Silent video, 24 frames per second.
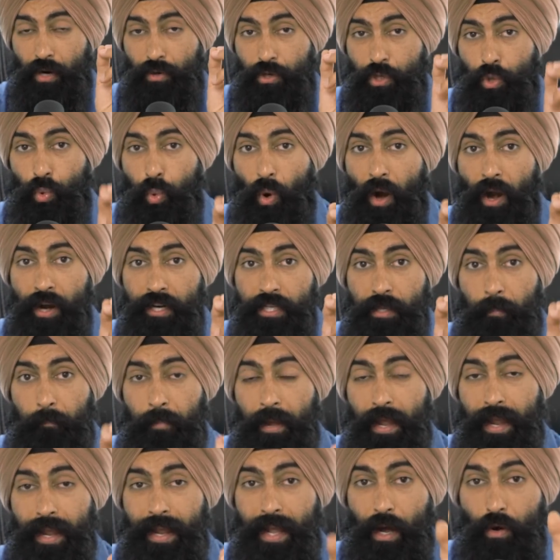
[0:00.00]
are required to
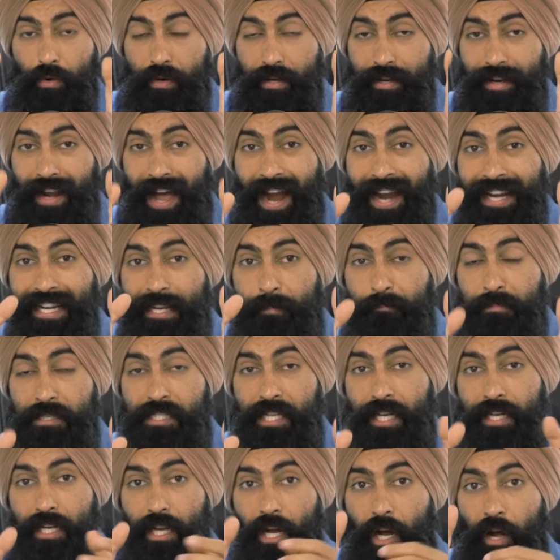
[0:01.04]
pay out
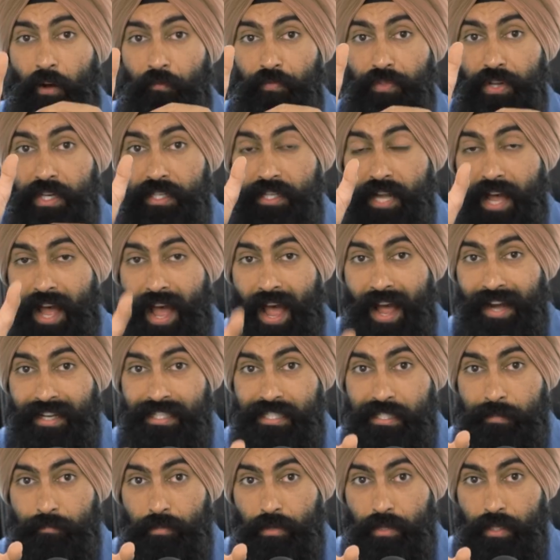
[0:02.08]
90% of their
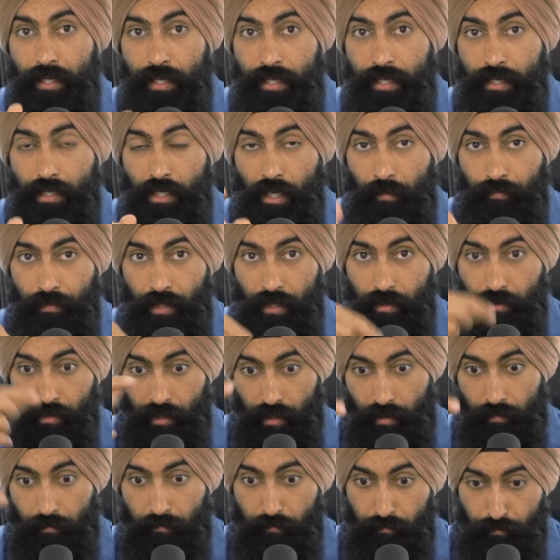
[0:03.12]
taxable income, their,
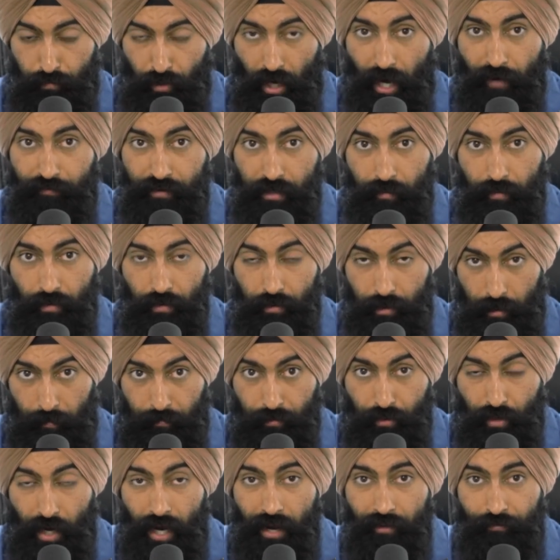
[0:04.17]
their profitable, the
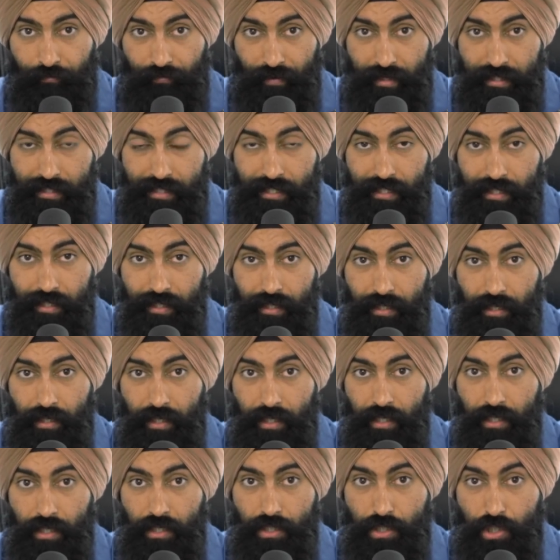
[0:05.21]
profit
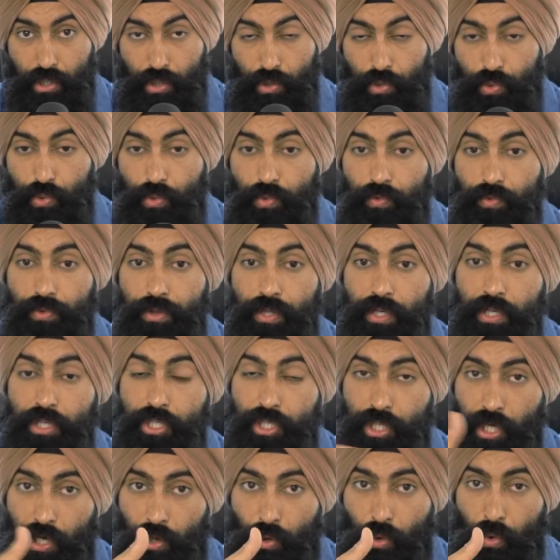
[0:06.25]
to their
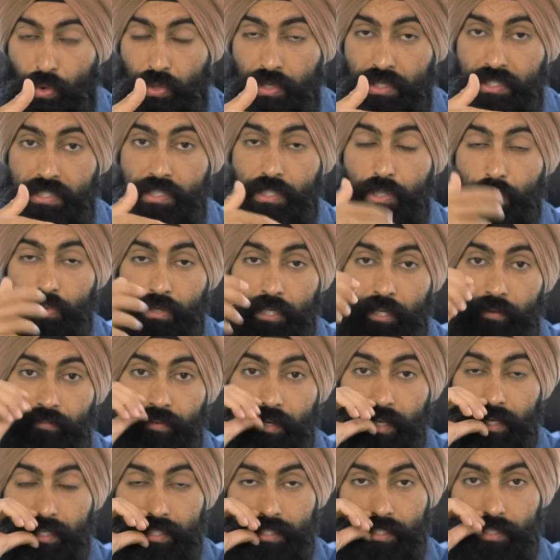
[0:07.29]
shareholders through
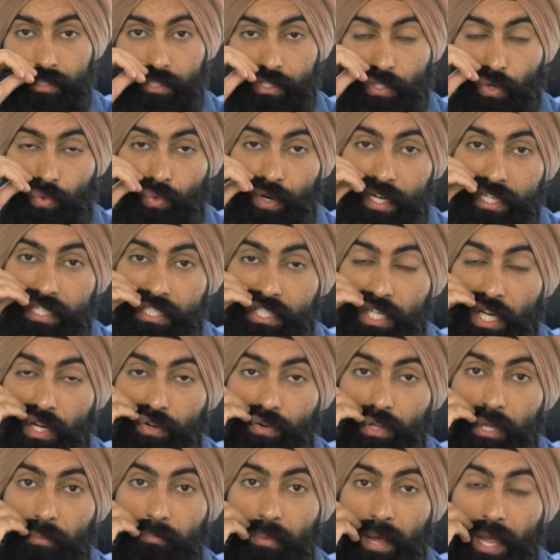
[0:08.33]
dividends. So REITs
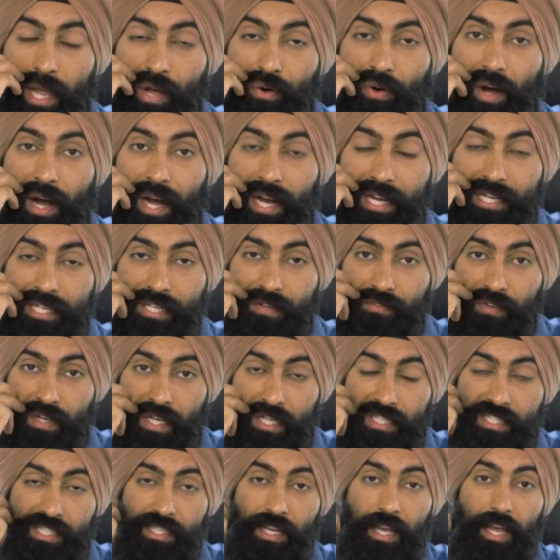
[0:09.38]
generally pay out high
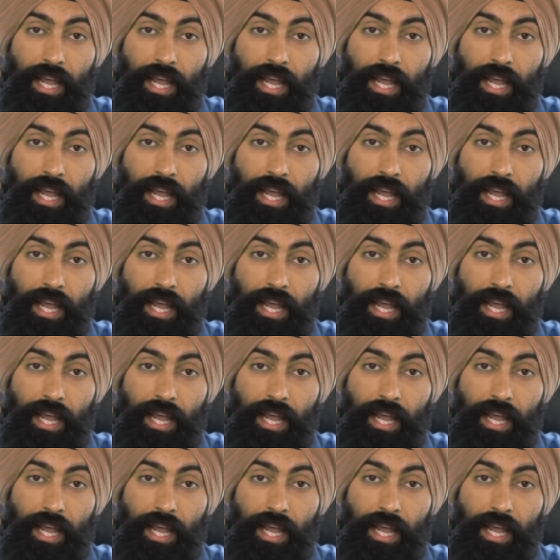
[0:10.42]
dividends.